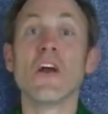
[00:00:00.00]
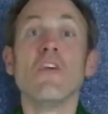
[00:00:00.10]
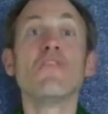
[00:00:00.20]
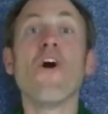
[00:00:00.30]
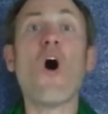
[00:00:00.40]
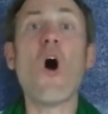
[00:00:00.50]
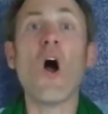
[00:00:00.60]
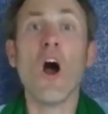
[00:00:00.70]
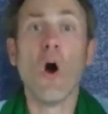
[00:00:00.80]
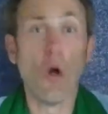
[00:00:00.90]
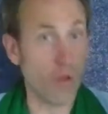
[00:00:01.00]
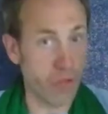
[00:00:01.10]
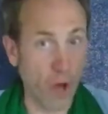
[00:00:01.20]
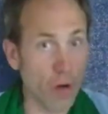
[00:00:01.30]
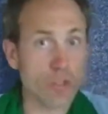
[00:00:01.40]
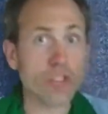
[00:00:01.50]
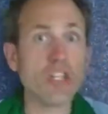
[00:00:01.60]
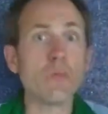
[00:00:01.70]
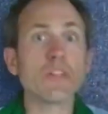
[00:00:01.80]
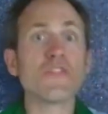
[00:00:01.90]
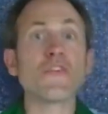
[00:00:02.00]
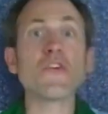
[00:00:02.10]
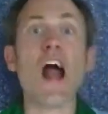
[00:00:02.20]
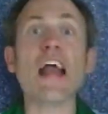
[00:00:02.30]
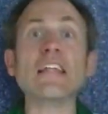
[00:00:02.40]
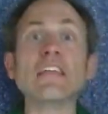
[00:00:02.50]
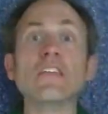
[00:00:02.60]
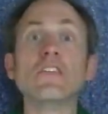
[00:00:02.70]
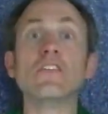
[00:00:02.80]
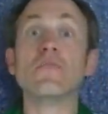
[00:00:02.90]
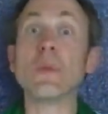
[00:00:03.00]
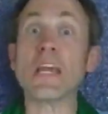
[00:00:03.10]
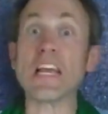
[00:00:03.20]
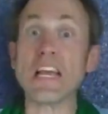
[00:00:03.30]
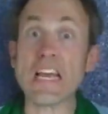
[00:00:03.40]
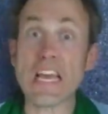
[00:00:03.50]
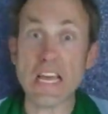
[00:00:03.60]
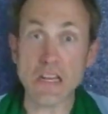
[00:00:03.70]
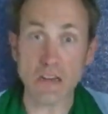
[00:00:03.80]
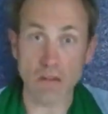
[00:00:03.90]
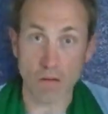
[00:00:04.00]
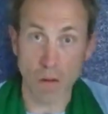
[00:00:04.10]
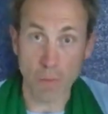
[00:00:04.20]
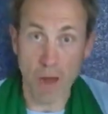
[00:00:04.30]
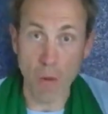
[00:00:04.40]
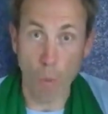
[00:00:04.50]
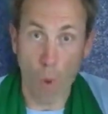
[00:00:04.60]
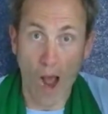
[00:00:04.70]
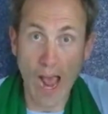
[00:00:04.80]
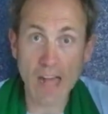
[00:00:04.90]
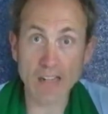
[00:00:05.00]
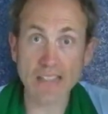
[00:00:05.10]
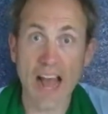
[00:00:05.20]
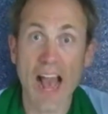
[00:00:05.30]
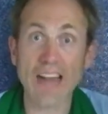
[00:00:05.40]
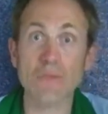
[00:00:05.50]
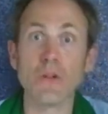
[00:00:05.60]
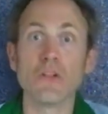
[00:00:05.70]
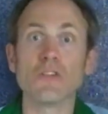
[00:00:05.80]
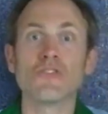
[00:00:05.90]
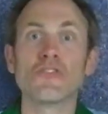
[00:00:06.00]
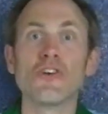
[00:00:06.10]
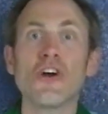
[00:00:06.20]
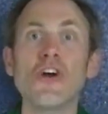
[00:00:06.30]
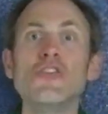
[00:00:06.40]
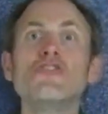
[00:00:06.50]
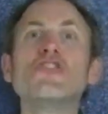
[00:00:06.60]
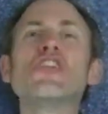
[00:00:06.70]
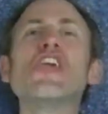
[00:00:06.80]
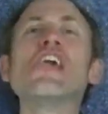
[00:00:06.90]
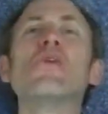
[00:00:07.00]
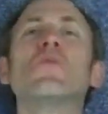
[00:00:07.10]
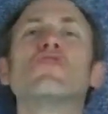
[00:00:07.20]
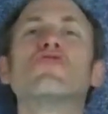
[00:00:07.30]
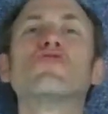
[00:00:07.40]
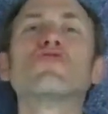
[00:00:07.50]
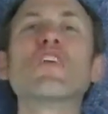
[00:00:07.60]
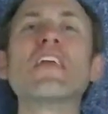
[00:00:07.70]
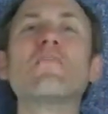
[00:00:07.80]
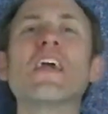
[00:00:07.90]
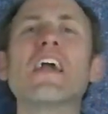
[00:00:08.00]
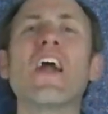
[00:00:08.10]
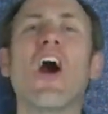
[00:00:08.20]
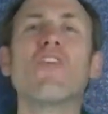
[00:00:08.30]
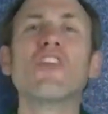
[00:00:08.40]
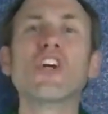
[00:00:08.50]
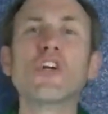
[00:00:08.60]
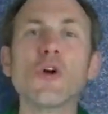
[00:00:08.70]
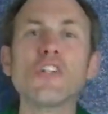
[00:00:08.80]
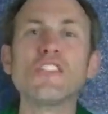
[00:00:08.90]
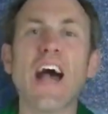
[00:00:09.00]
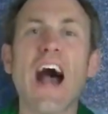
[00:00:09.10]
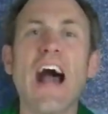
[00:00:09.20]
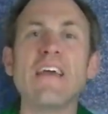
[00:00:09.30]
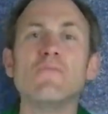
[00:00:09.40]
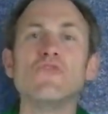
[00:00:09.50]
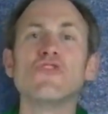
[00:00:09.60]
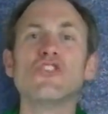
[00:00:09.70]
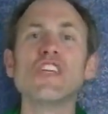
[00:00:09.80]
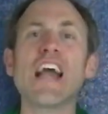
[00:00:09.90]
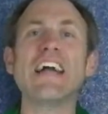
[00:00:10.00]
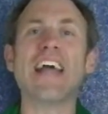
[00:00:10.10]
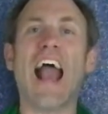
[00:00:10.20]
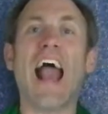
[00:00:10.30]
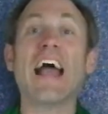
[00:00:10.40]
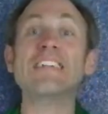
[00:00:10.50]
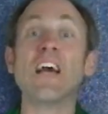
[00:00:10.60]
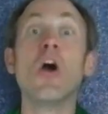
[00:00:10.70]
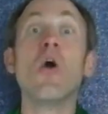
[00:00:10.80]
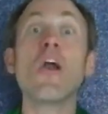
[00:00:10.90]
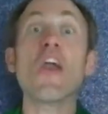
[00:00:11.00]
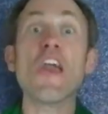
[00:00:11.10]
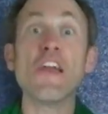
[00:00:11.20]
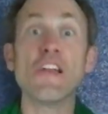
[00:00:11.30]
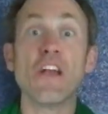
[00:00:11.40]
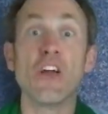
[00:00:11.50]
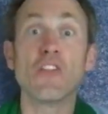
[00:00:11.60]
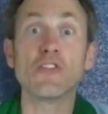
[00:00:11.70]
For although she was frightened of being eaten by wild animals, she was dreaming of the good times she had had in the